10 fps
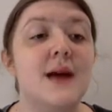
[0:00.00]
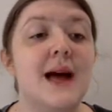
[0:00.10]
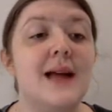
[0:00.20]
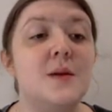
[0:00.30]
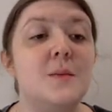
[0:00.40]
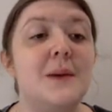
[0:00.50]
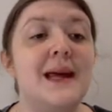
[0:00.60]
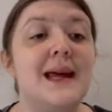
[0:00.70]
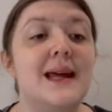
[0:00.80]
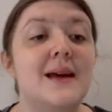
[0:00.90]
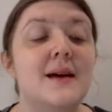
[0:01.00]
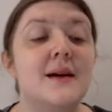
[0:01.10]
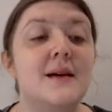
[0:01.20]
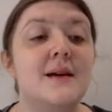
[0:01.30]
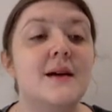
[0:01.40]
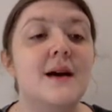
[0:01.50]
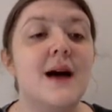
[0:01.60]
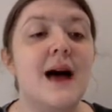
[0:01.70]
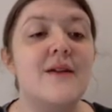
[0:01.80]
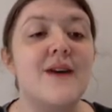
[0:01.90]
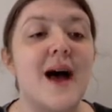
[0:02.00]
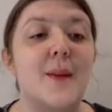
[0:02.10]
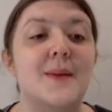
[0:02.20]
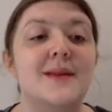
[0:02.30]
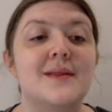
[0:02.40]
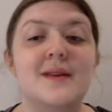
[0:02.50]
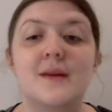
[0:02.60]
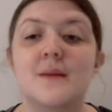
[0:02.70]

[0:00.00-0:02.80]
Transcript: and B have happened.